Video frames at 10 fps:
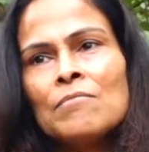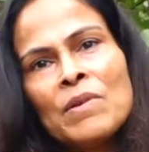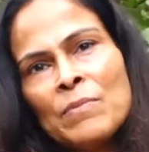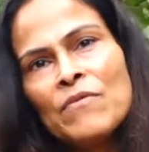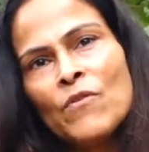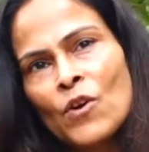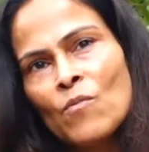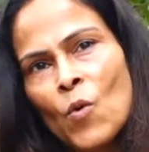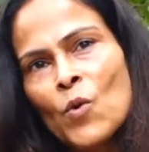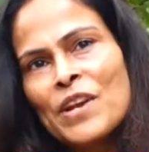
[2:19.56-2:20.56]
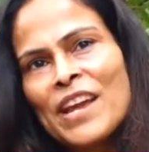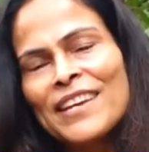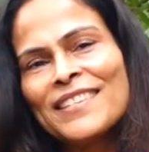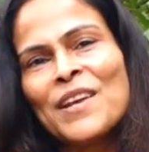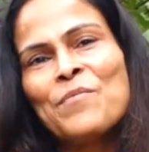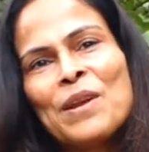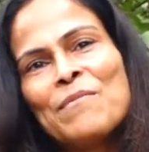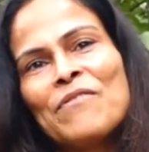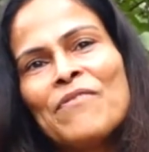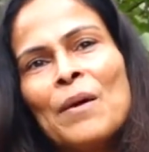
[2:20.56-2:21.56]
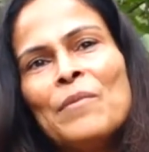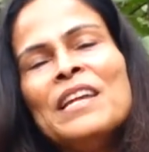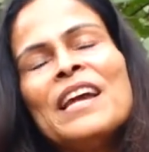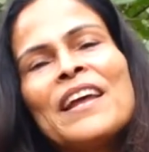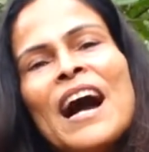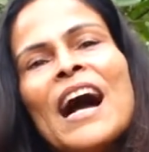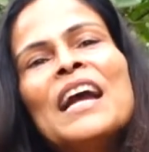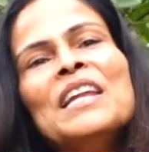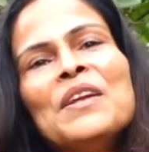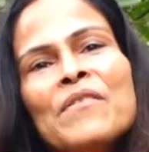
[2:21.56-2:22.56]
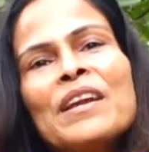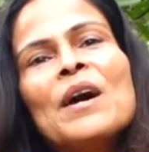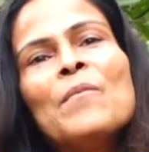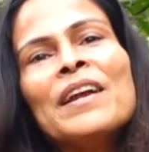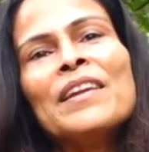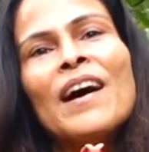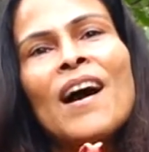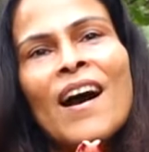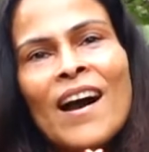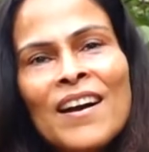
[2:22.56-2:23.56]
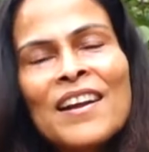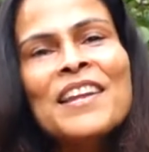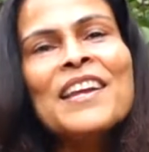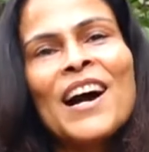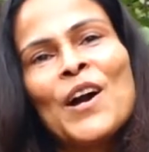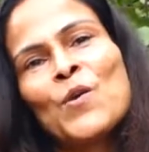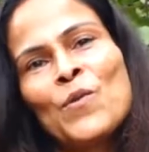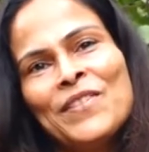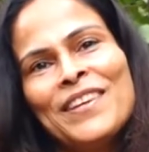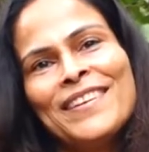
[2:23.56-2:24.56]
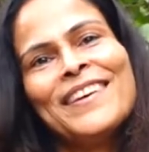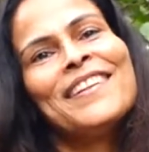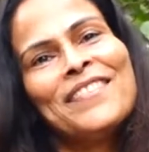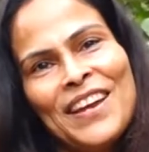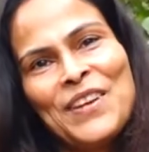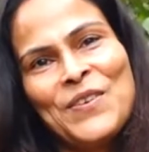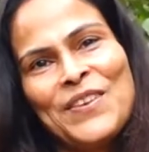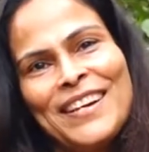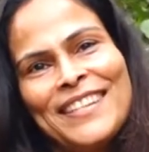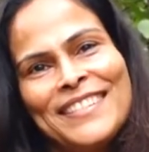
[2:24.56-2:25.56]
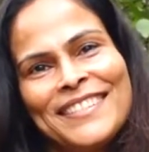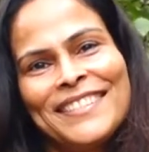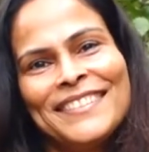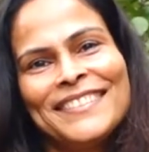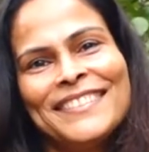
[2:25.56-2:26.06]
maybe for more days and bring my family, and highly recommend Agni Ayurvedic. Thank you guys.